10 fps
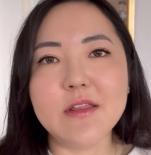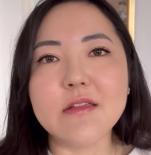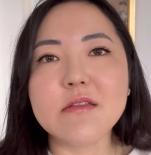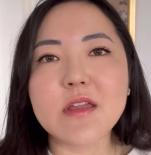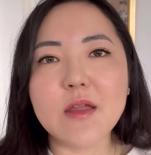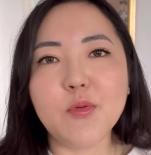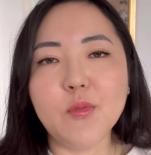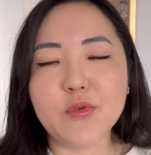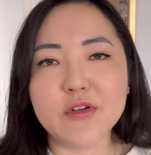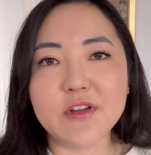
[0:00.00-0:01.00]
they're staple
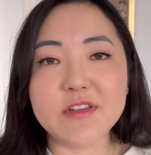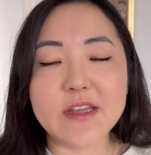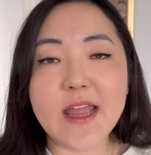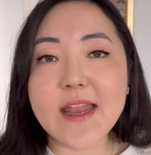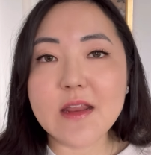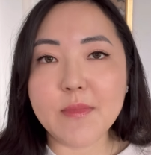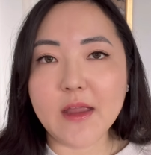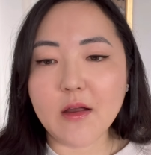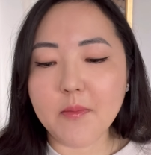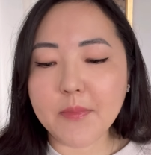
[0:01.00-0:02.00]
products in any
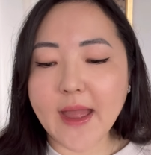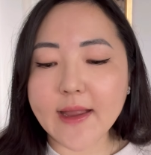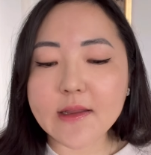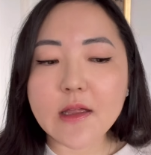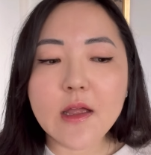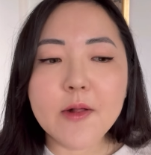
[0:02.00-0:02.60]
makeup bag.